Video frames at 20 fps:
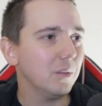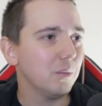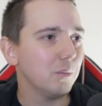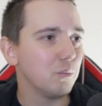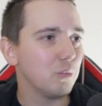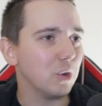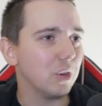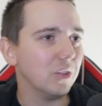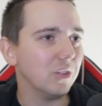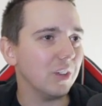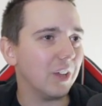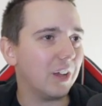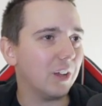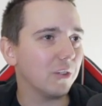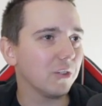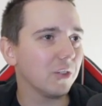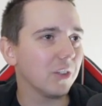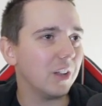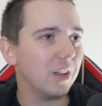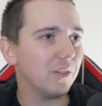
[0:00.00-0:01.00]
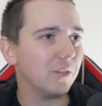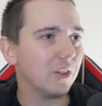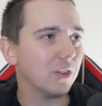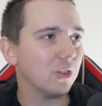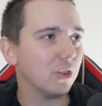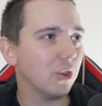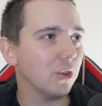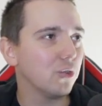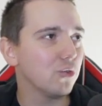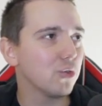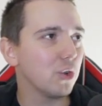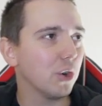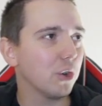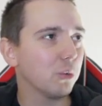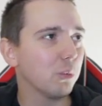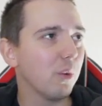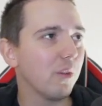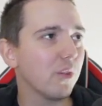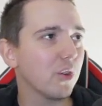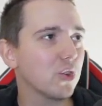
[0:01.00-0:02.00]
Brings it out to the left-hand side.
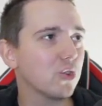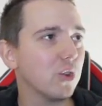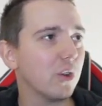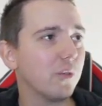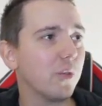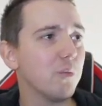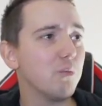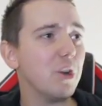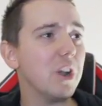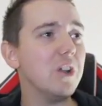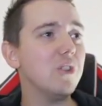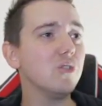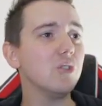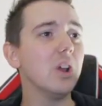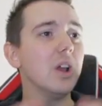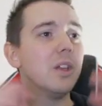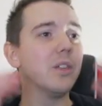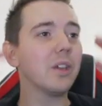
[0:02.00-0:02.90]
Trotter with a shot from range.